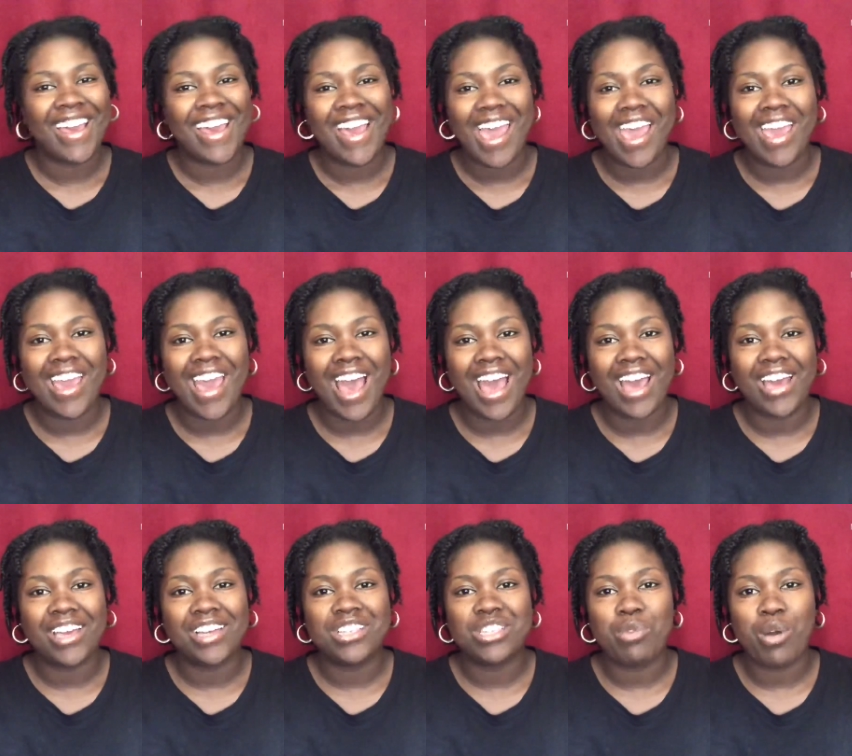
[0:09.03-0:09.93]
Hey
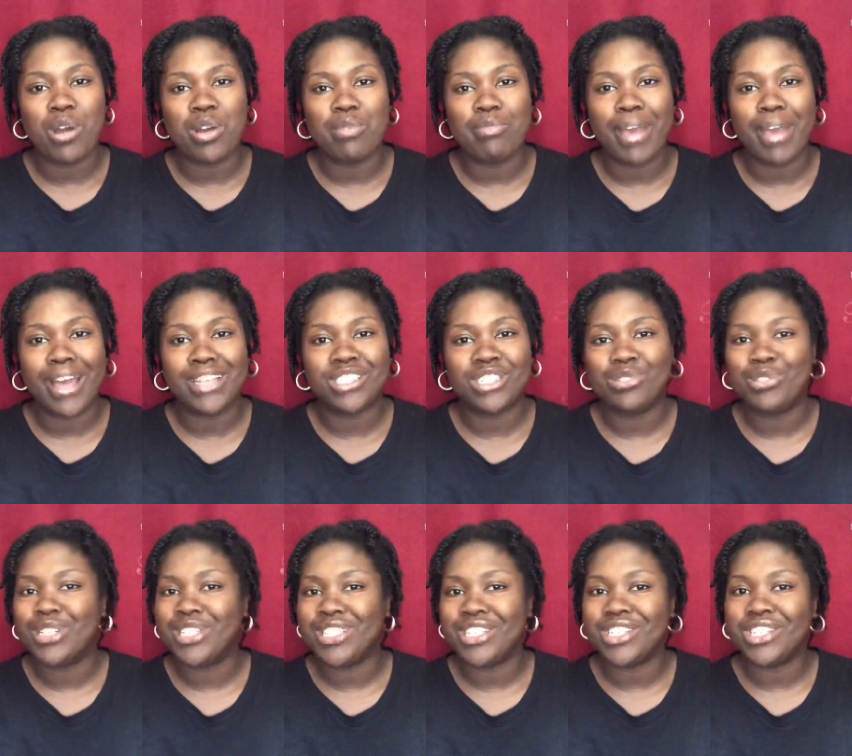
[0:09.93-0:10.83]
guys, welcome back to
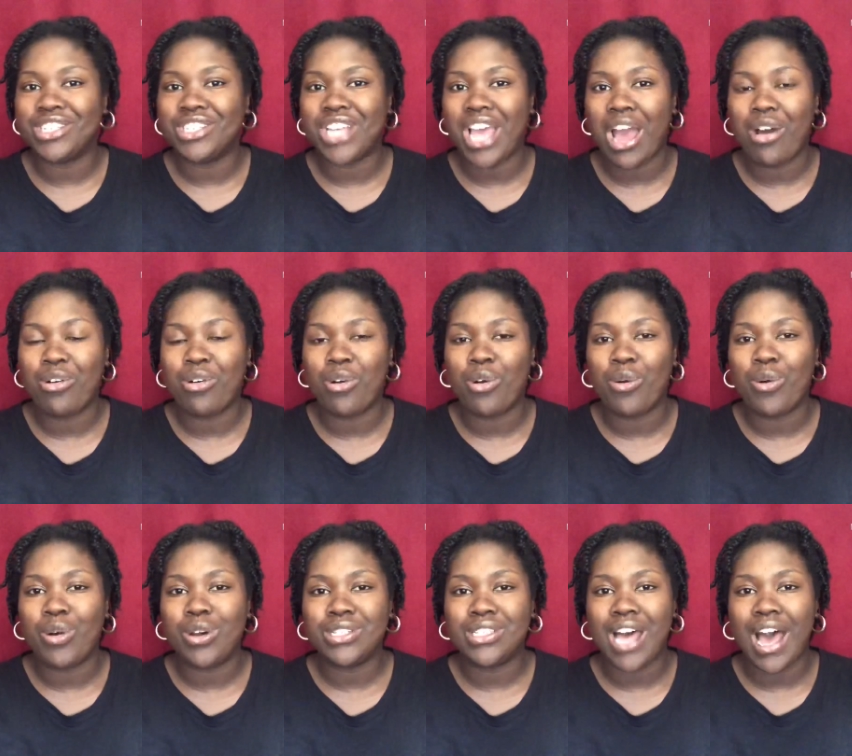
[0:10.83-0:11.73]
Twist and Shout. Of
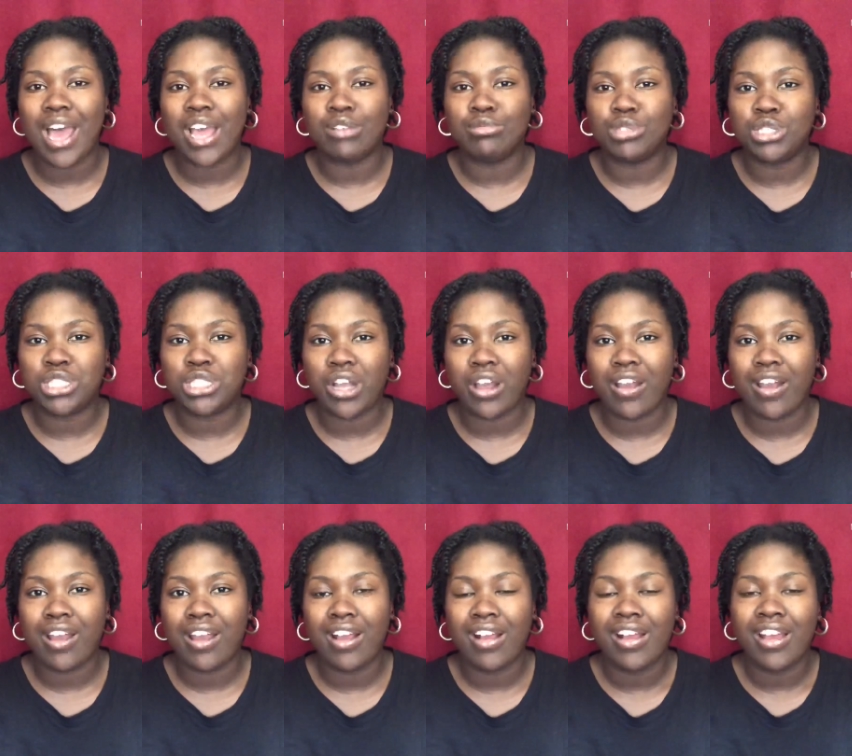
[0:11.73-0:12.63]
course, I am
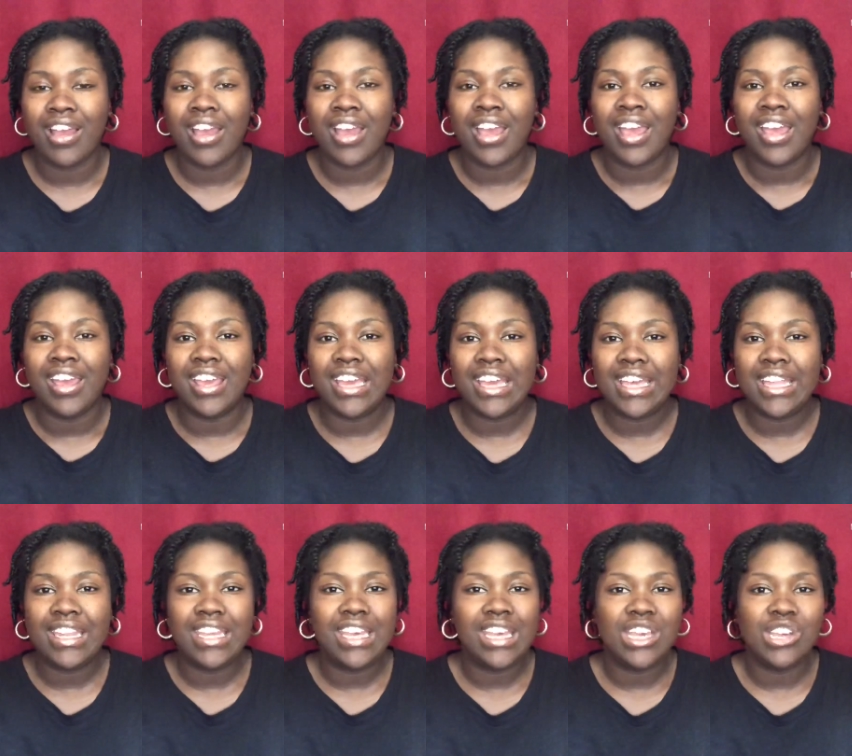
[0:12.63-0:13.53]
Shar,
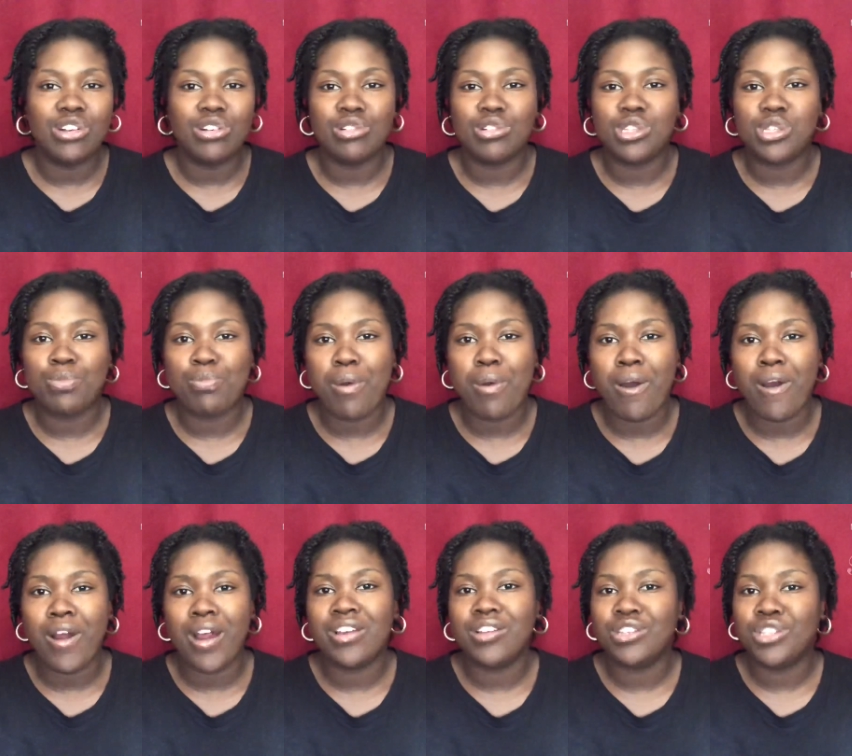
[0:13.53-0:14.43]
and here's
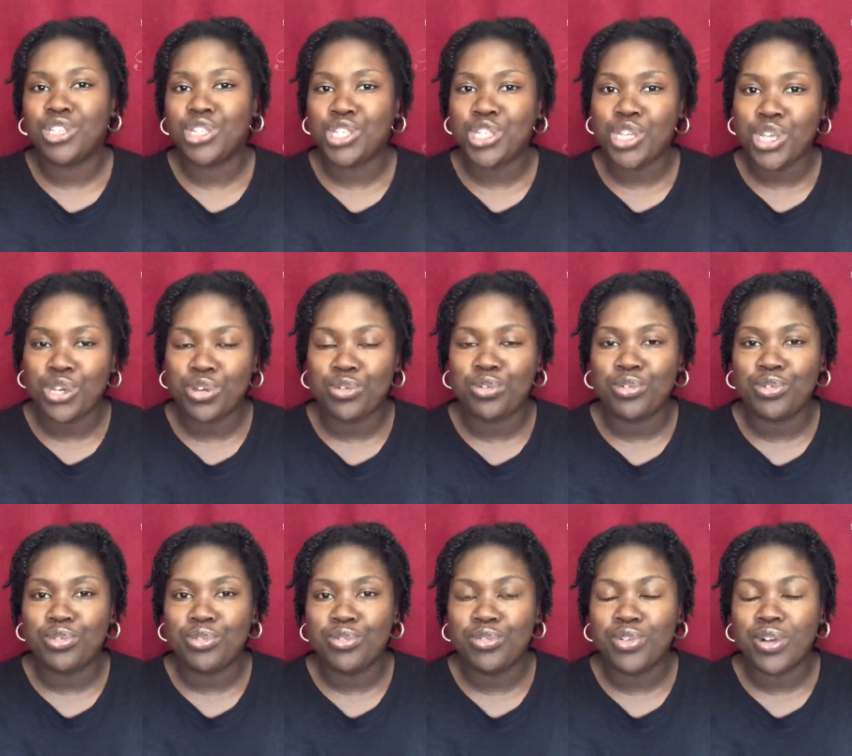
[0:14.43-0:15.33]
part
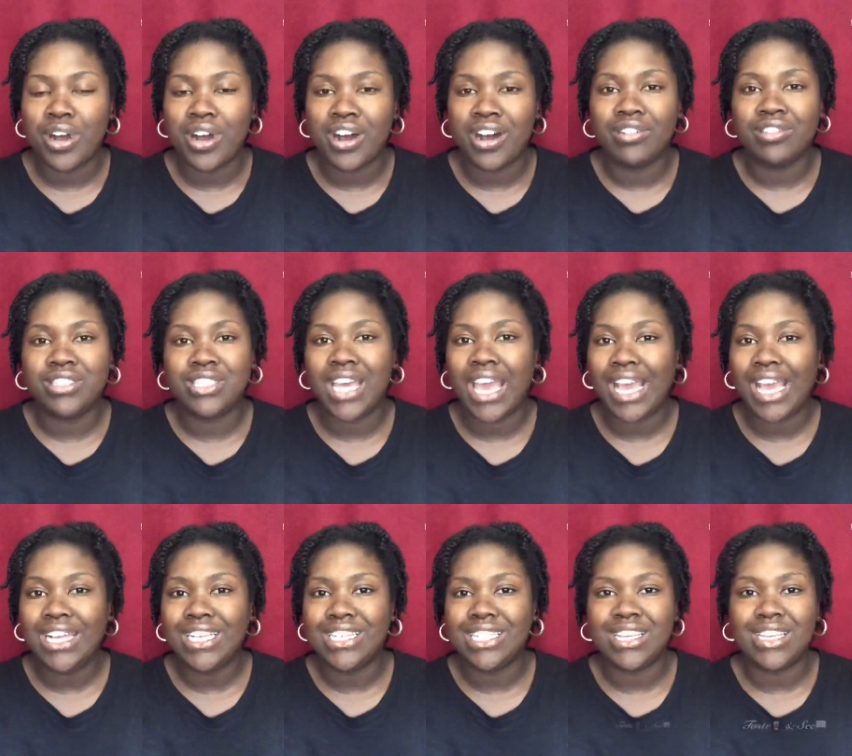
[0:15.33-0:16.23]
two of
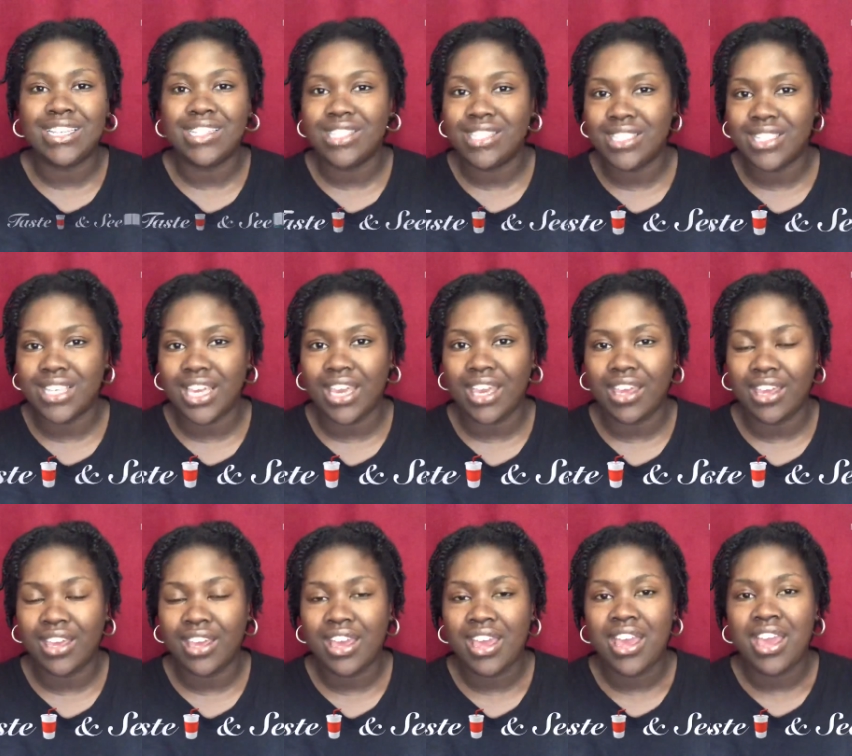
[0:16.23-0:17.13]
Taste and See.